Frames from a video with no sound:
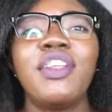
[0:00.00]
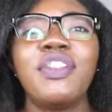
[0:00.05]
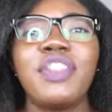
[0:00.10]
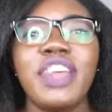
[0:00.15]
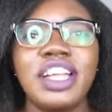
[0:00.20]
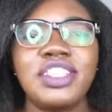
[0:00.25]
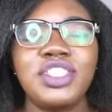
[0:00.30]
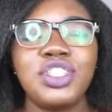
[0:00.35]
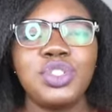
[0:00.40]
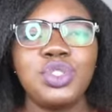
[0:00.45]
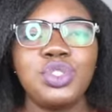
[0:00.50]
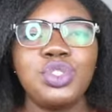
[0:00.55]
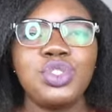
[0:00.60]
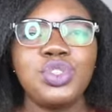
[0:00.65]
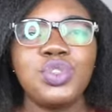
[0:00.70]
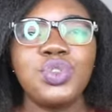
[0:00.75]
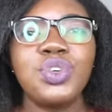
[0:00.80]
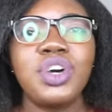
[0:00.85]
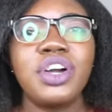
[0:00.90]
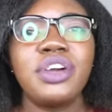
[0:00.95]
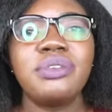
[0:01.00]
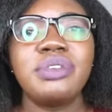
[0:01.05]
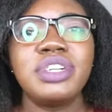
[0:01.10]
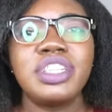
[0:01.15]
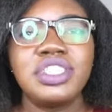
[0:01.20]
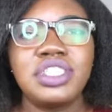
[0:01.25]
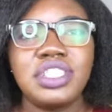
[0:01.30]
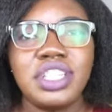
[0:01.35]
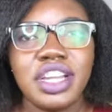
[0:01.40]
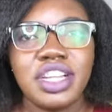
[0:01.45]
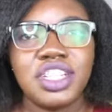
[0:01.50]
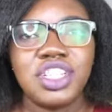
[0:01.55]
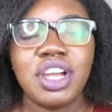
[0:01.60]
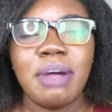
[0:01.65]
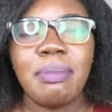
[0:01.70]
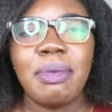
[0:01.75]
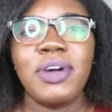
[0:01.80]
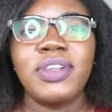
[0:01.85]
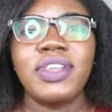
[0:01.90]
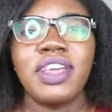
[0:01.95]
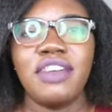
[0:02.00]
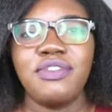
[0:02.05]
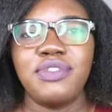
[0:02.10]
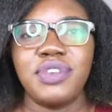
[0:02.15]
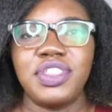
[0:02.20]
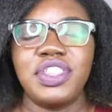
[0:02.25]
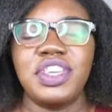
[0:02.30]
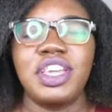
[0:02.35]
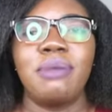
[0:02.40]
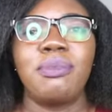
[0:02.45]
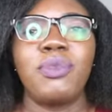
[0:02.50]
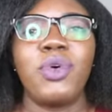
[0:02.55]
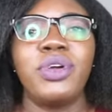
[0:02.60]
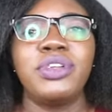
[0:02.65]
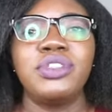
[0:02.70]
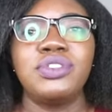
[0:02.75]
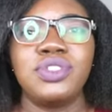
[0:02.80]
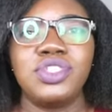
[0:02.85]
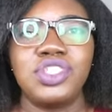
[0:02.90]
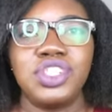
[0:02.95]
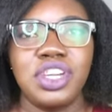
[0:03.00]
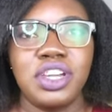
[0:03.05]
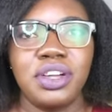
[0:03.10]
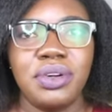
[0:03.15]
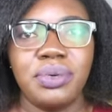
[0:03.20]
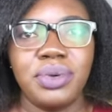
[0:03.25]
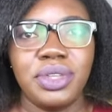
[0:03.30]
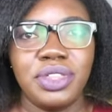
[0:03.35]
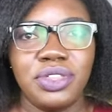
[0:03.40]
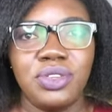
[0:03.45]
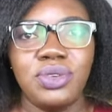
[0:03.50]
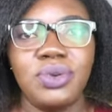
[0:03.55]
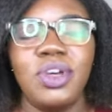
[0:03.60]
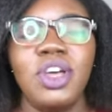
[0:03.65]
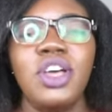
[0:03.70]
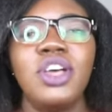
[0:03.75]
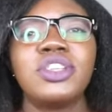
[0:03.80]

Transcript: that you do a research about everything I'm going to share with you